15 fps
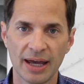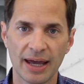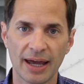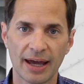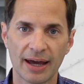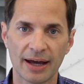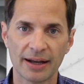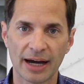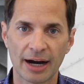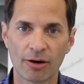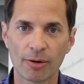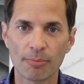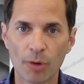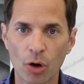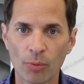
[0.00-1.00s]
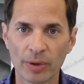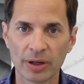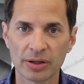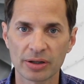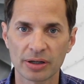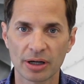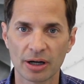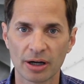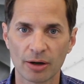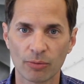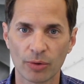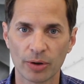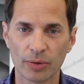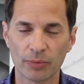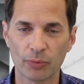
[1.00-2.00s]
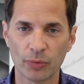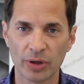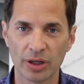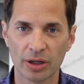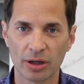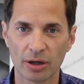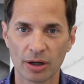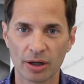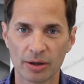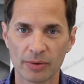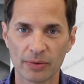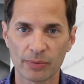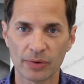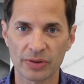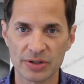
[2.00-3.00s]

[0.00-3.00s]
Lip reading: And our moment when